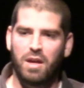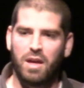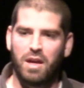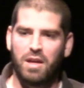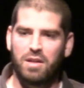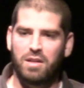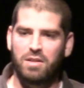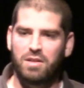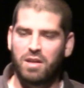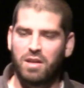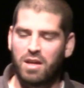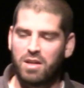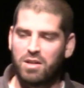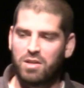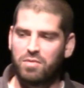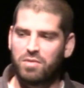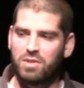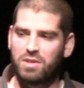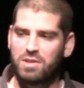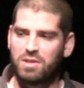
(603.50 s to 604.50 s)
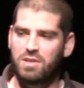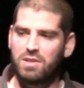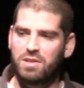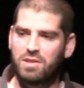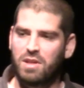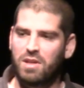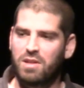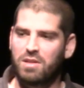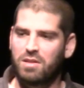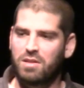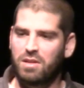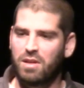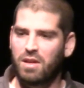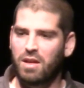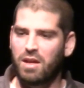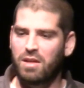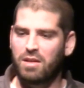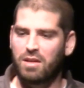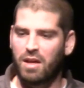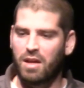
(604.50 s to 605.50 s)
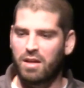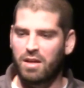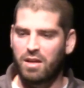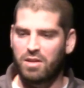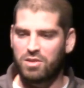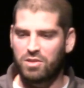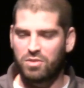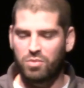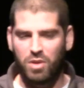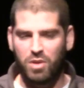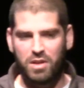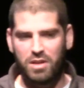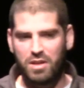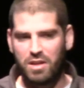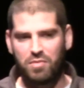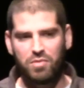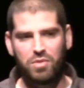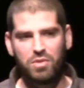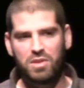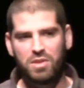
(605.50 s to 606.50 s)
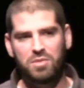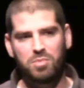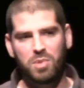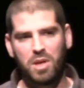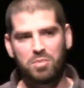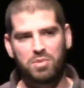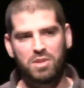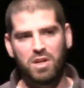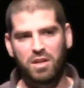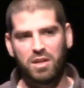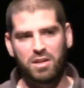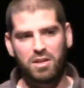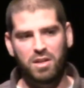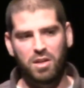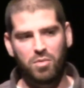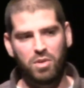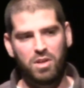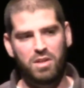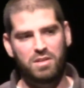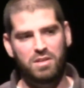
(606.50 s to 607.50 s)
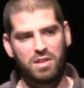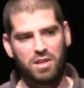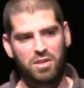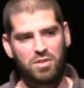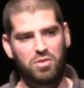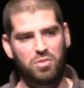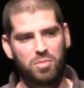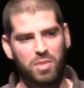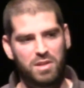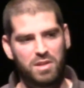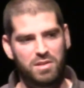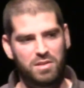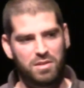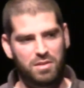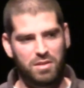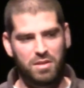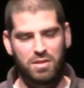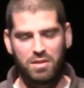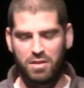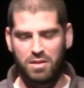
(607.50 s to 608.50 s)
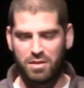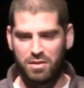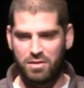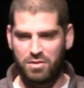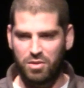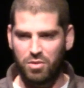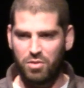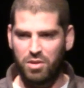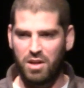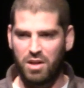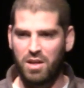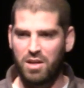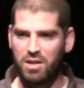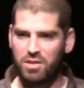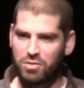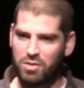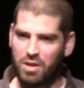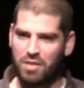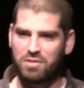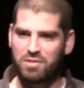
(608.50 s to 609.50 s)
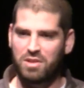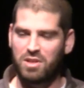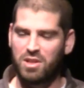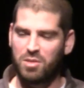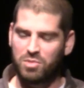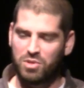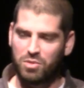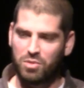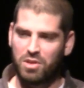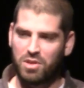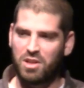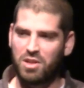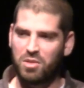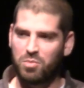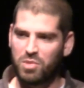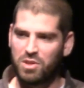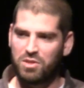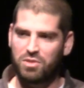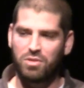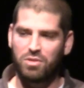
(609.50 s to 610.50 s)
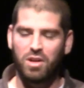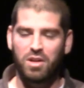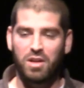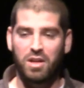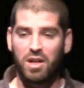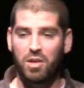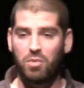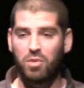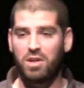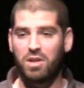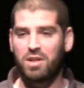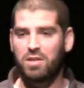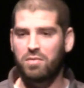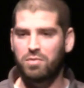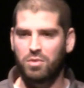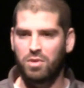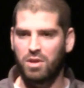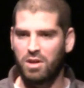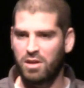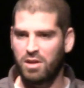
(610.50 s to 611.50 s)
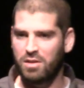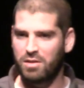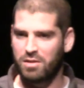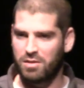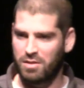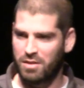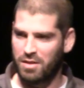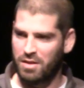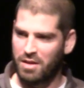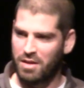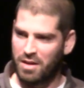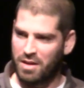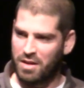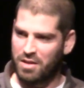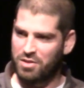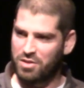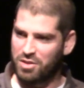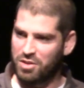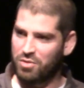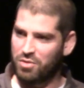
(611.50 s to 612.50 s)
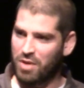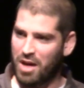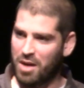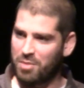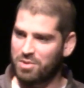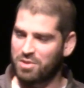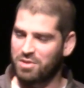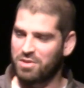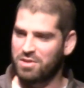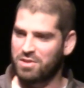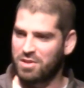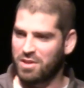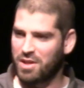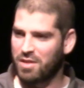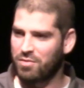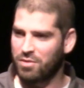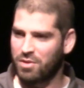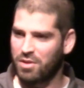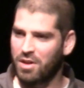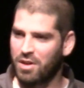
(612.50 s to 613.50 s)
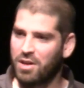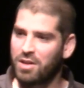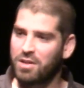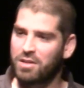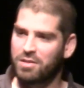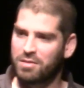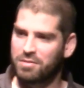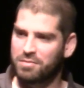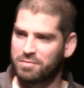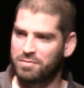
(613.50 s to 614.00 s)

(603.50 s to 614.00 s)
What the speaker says: And at the end of it, she said, and I just want to give you this pep talk, and I want to tell you basically that it's okay, and you have to keep doing it and be strong, and I want to give you a hug. And she grabbed her and she gave her a hug.